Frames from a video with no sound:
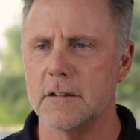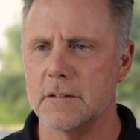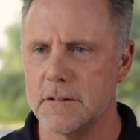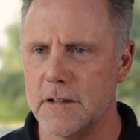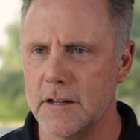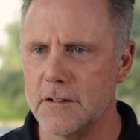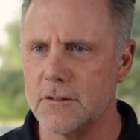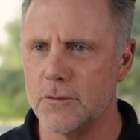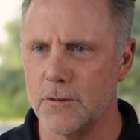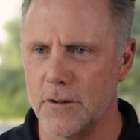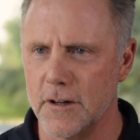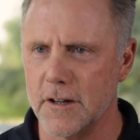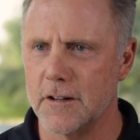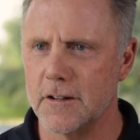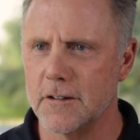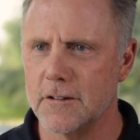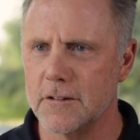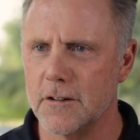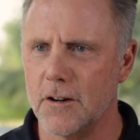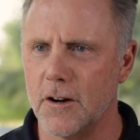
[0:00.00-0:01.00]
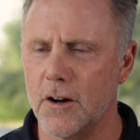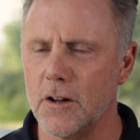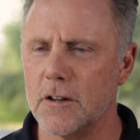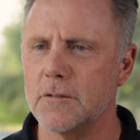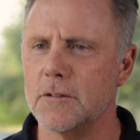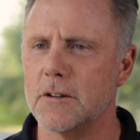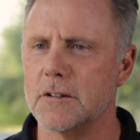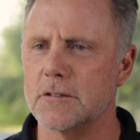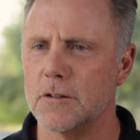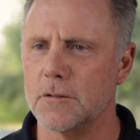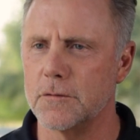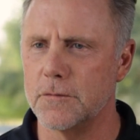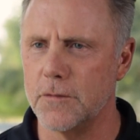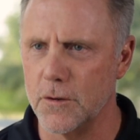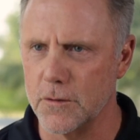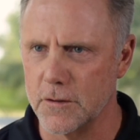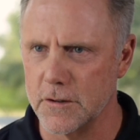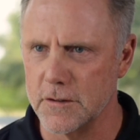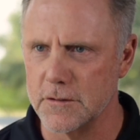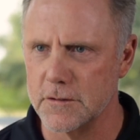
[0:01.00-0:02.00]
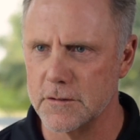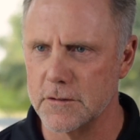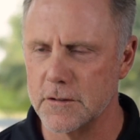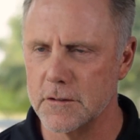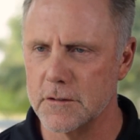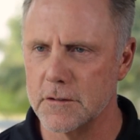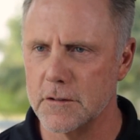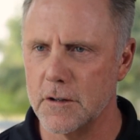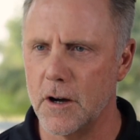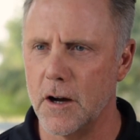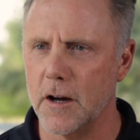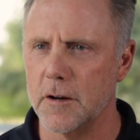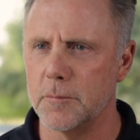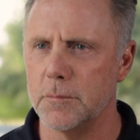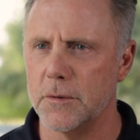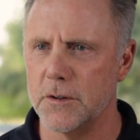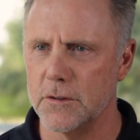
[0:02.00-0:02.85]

Concentric, all of us are focused on